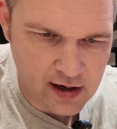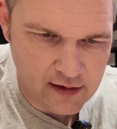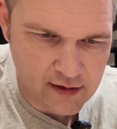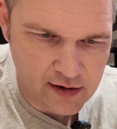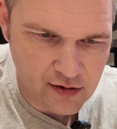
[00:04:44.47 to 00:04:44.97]

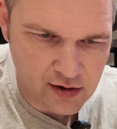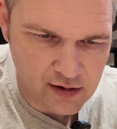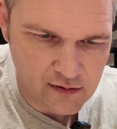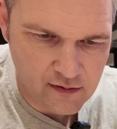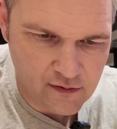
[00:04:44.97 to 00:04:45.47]
and then you
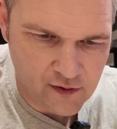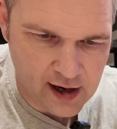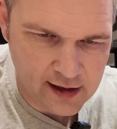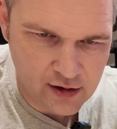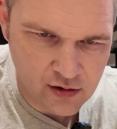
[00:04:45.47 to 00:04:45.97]
can
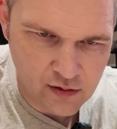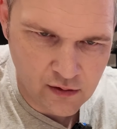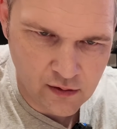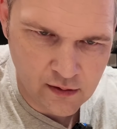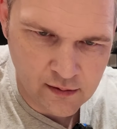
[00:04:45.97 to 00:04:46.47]
fine
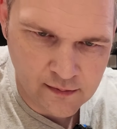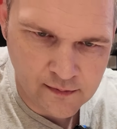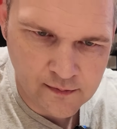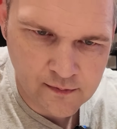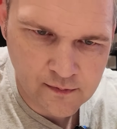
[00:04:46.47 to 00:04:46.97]
tune
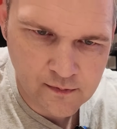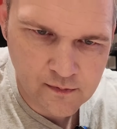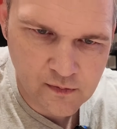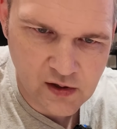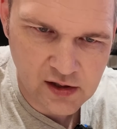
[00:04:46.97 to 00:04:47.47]

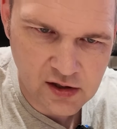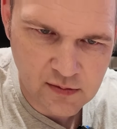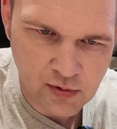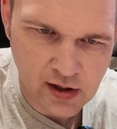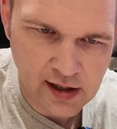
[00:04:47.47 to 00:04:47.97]
the
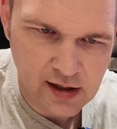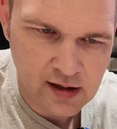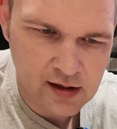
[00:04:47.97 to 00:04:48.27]
display.